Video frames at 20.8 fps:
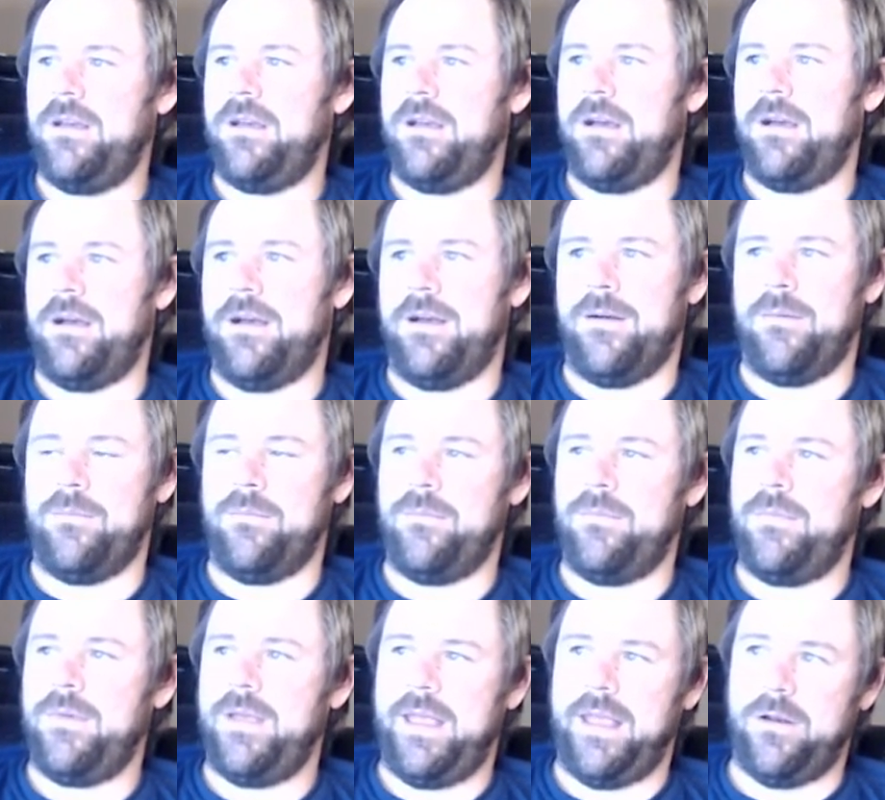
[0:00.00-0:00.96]
Um,
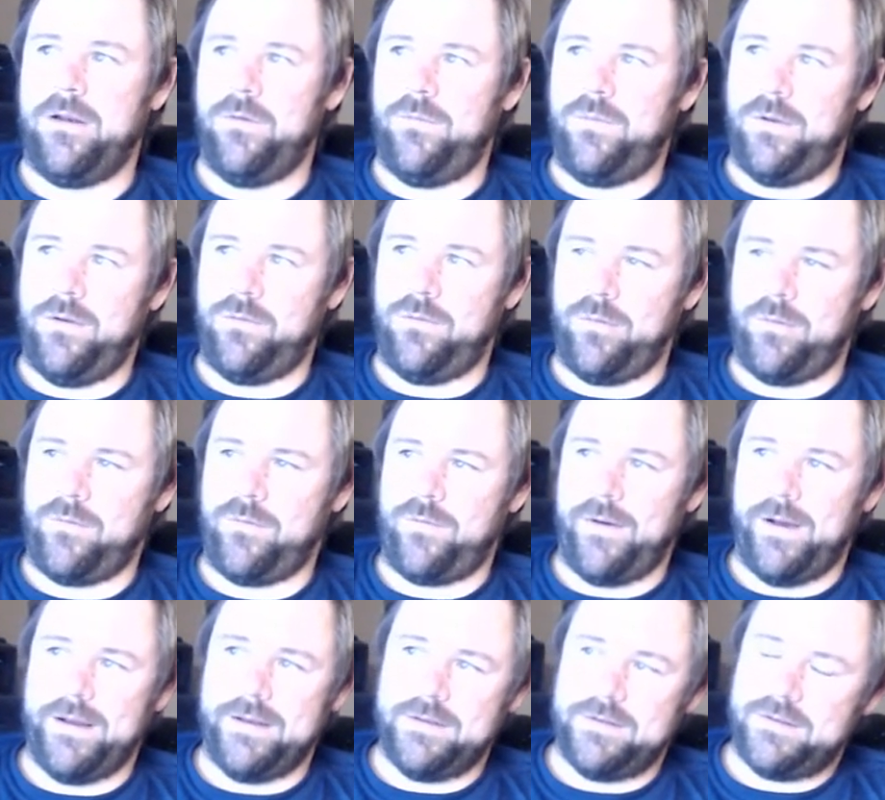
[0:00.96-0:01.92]
interviews with
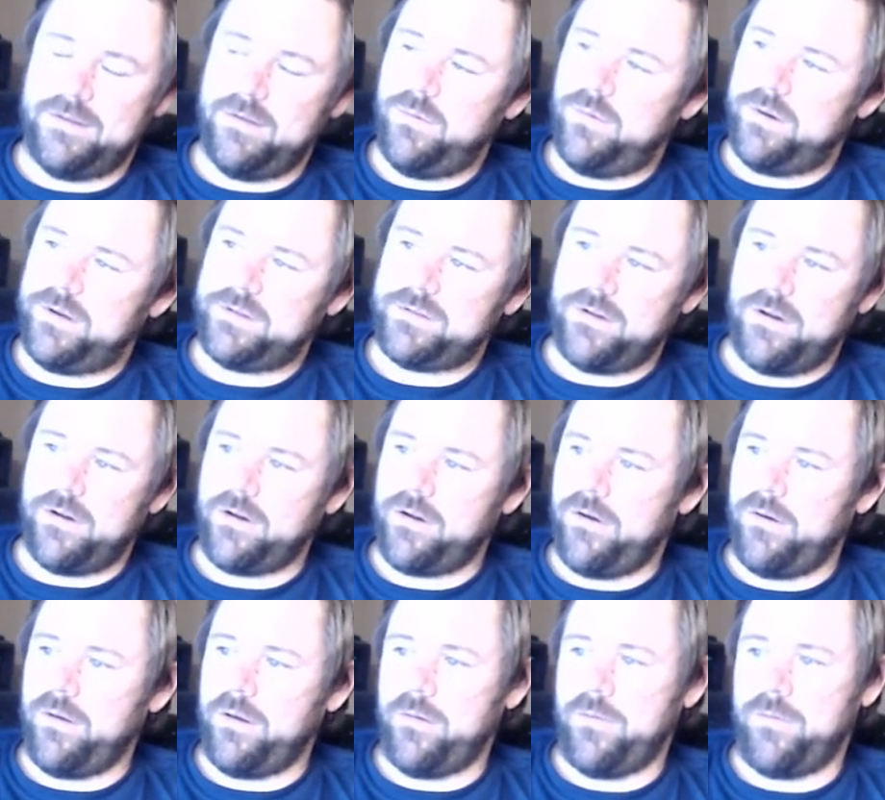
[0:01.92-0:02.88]
friends that want to start
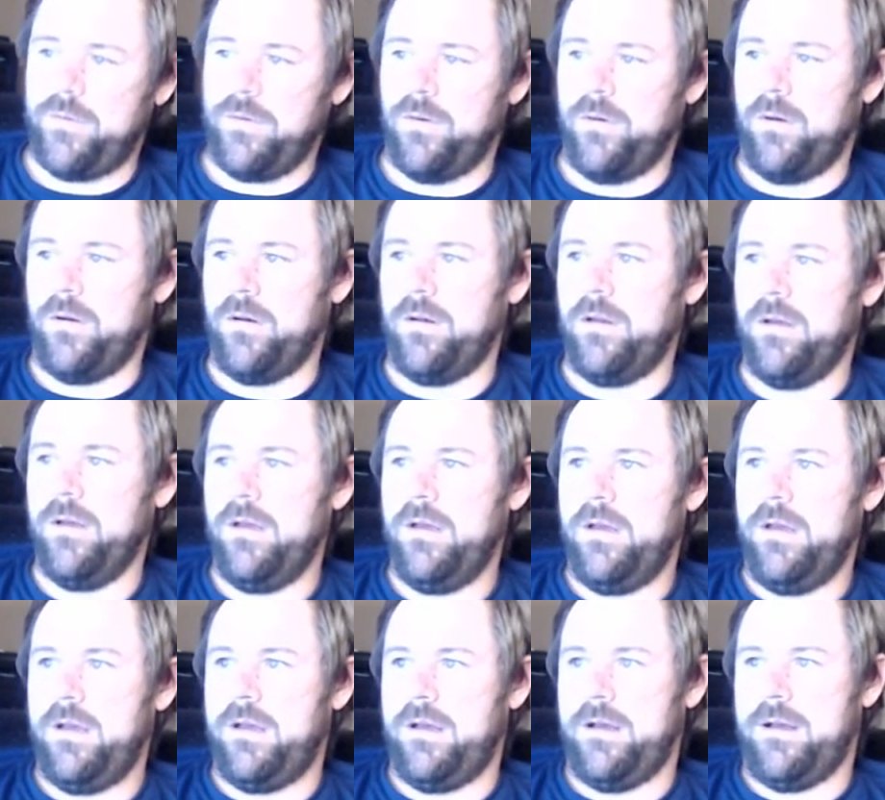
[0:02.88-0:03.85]
growing food,
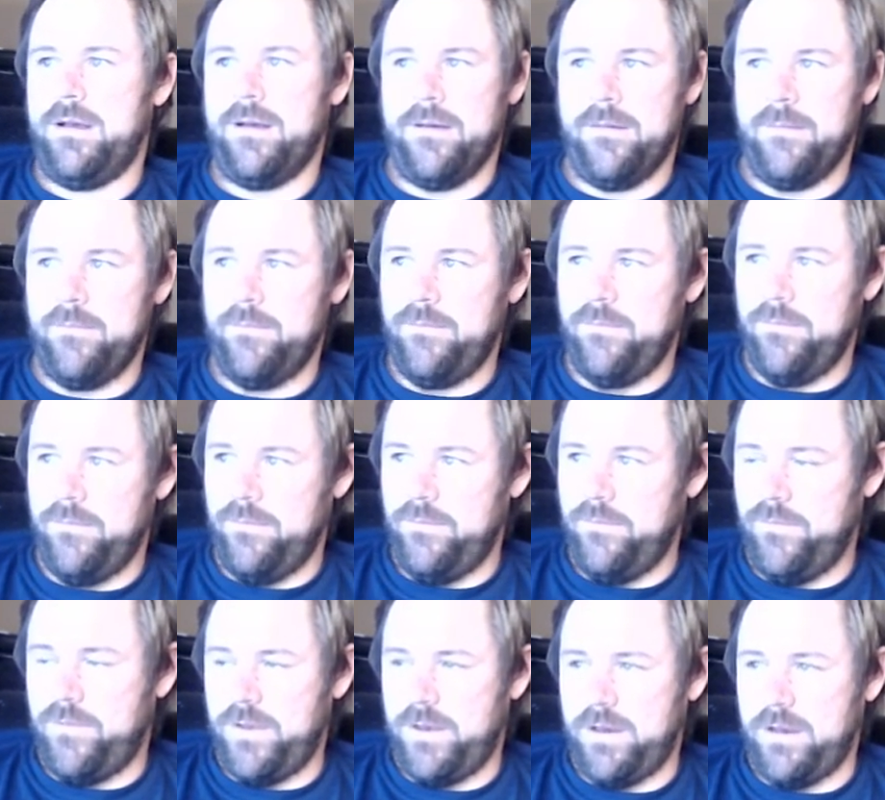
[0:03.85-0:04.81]
uh,
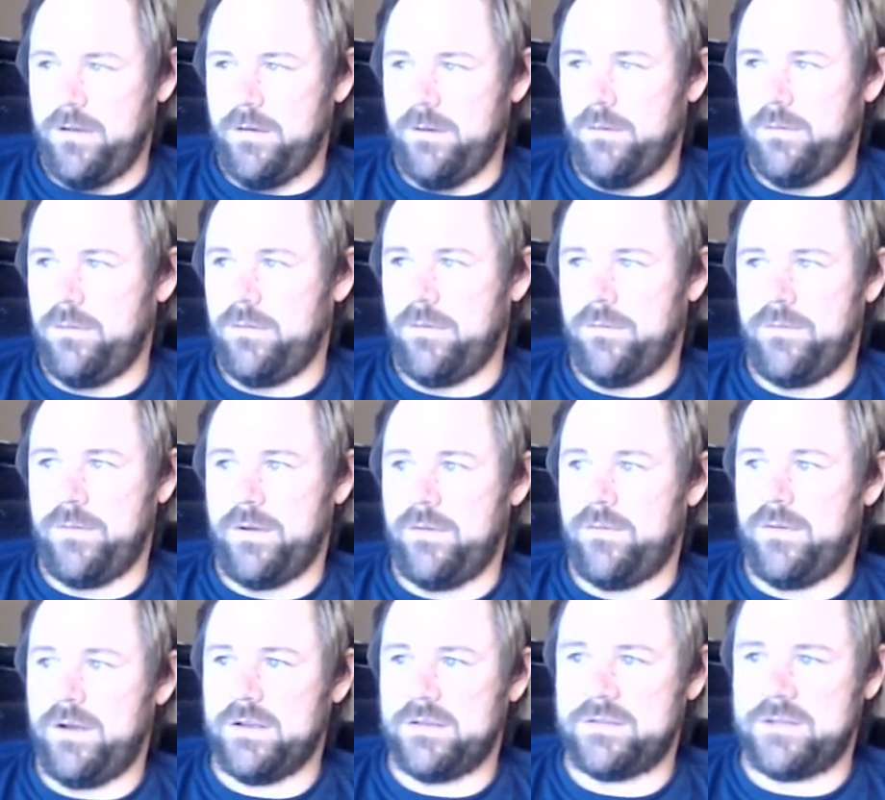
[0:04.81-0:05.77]
videos of, of
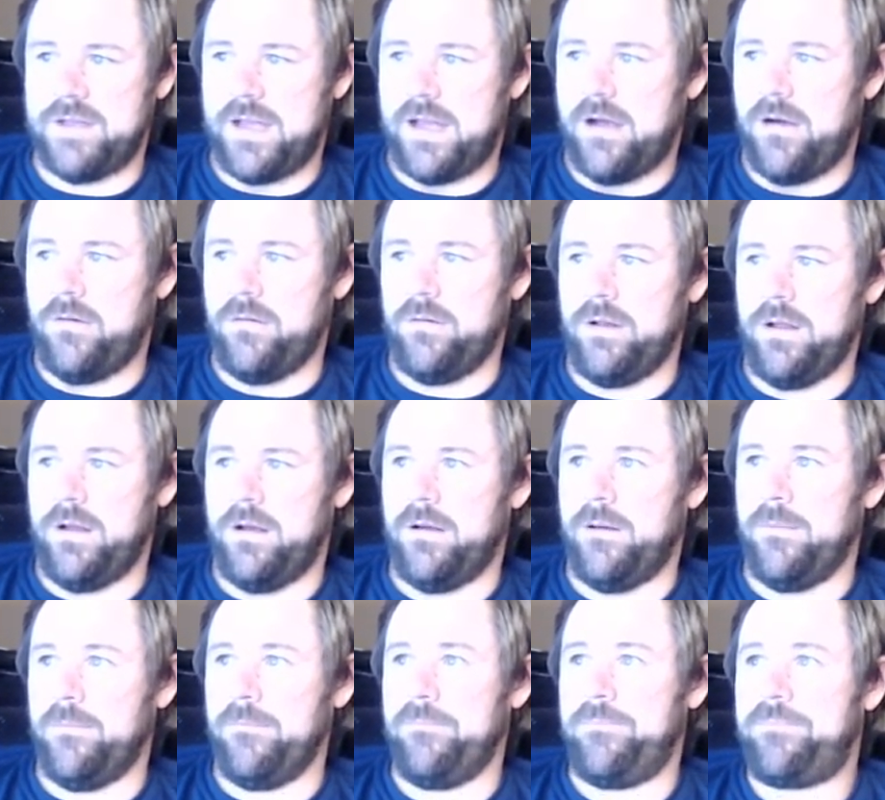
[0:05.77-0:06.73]
us out,
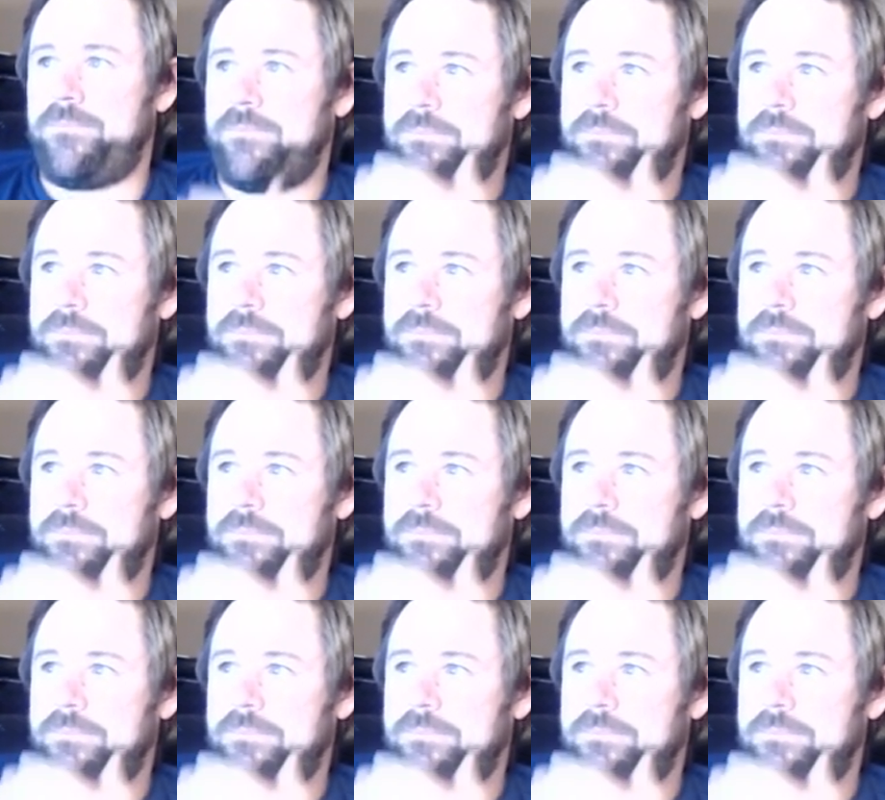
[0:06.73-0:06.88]
um,